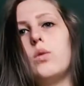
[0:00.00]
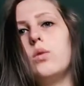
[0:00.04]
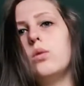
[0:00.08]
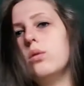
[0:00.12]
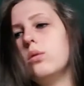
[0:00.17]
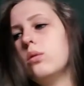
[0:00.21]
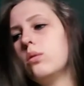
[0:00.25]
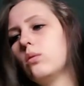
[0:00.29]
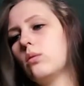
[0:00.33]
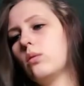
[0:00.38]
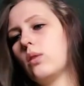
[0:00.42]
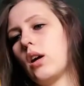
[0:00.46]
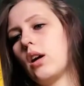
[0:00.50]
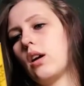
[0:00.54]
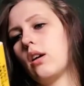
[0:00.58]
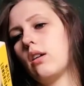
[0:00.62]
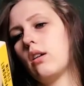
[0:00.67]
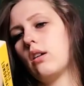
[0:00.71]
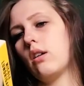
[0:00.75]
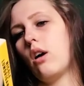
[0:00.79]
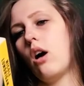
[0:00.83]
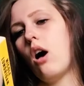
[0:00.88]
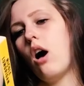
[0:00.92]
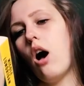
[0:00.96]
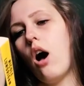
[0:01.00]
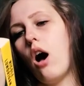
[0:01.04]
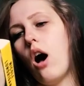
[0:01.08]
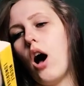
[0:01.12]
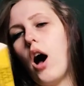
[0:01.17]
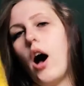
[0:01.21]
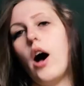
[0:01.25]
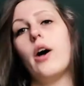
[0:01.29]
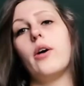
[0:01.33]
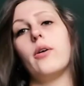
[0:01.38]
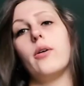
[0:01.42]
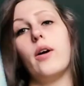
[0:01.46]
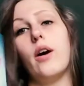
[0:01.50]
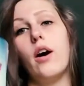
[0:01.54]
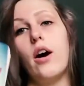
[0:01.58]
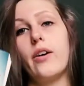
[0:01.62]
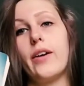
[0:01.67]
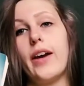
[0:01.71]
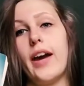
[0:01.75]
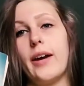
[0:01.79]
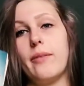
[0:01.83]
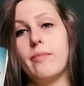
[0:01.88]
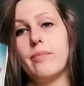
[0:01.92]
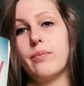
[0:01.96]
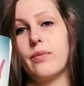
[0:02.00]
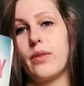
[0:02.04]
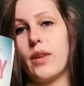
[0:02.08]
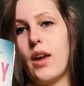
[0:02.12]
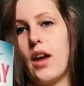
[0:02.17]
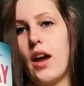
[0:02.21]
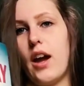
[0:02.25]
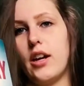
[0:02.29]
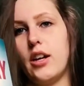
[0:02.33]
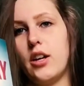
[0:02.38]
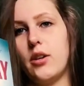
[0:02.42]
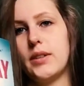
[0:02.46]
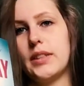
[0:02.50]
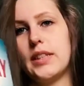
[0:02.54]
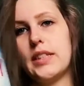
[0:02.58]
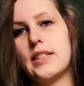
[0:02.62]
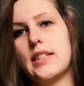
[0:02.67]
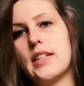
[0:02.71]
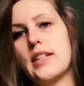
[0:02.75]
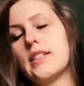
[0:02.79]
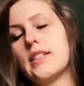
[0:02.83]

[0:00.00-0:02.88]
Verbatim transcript: Ooh. Oh, okay, I know what this